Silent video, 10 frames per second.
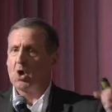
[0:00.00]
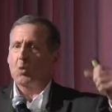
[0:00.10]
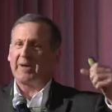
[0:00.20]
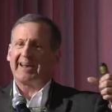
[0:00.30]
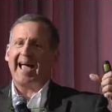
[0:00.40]

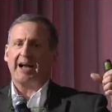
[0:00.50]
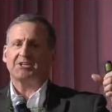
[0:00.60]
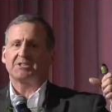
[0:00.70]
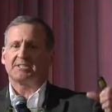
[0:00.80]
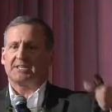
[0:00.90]
we can
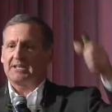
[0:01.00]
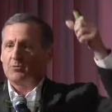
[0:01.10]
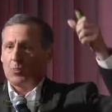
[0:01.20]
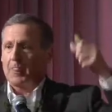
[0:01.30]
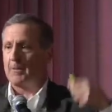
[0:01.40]
actually
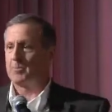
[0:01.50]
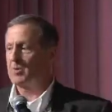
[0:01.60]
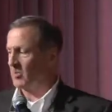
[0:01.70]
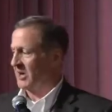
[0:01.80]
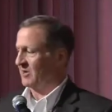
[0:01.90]
see a
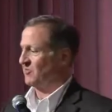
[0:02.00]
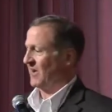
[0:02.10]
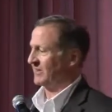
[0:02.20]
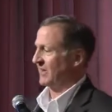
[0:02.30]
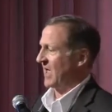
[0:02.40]
boomerang
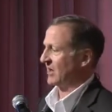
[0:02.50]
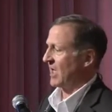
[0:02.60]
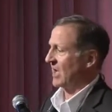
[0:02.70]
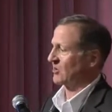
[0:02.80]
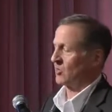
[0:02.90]
effect and, and,
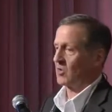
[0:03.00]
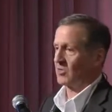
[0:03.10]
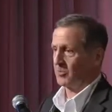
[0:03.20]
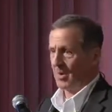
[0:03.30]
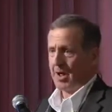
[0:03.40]
and grow
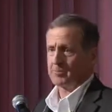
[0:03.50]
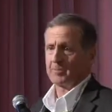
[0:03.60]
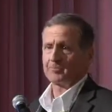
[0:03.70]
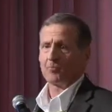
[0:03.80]
the problem.